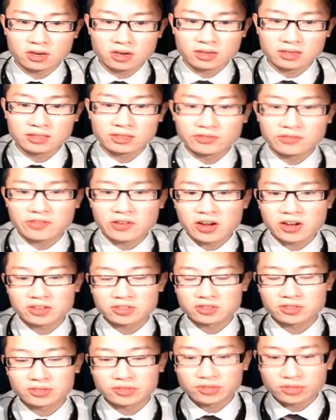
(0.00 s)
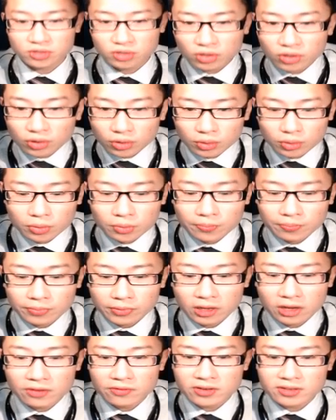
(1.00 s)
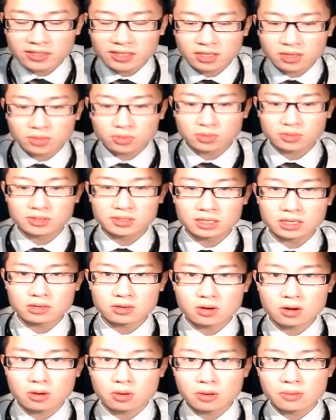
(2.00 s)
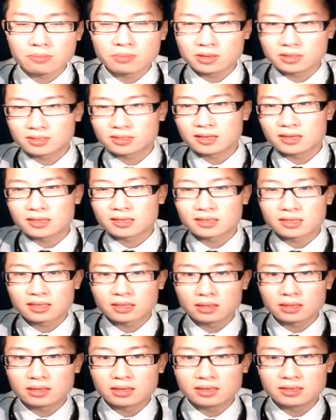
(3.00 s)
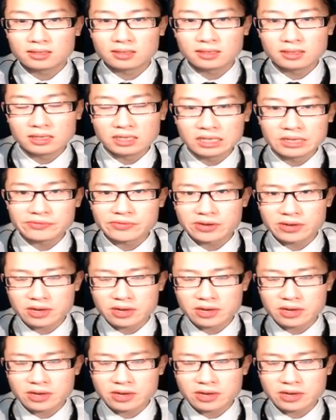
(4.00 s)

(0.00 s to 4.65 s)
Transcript: and the divisor is 2, if it's equal to 0, it means that it is an even